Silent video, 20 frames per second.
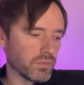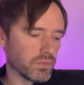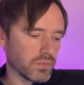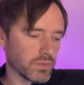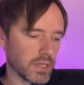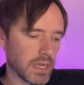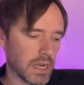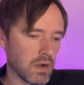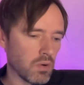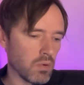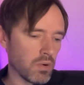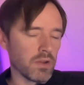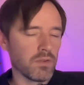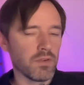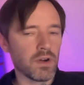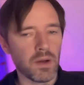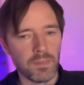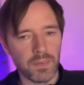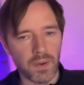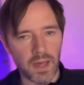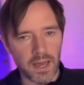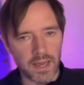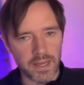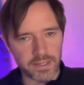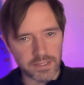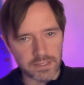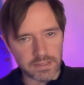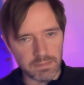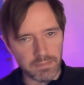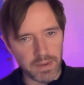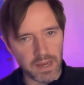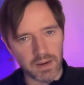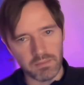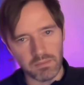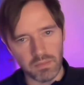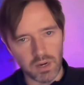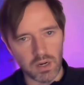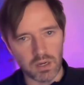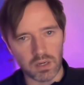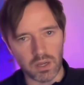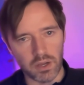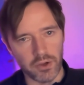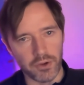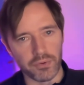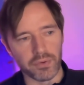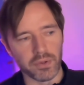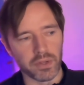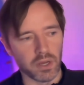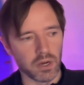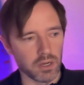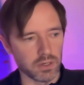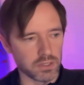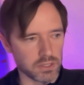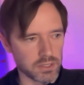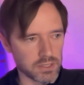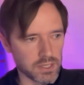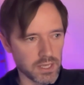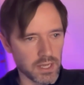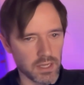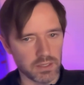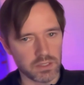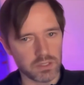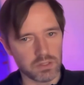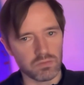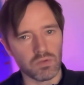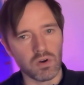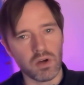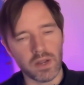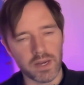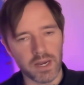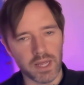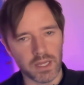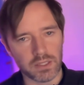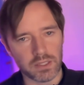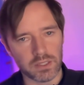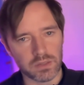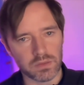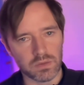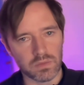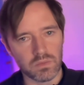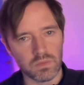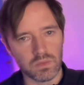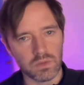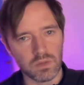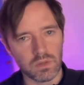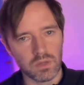tell one of our players to man mark Odegaard. Just get right next to him.